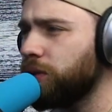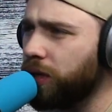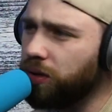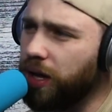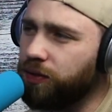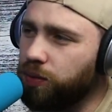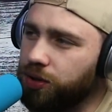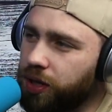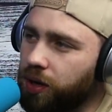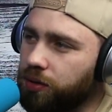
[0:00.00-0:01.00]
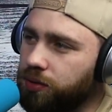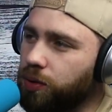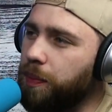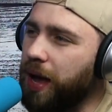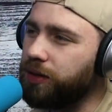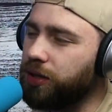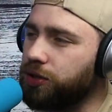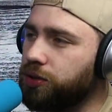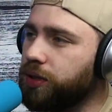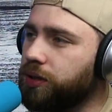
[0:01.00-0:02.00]
when you left, where'd you go? You went back to
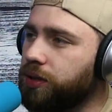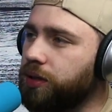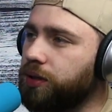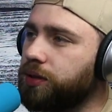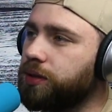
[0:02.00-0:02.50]
Detroit, or?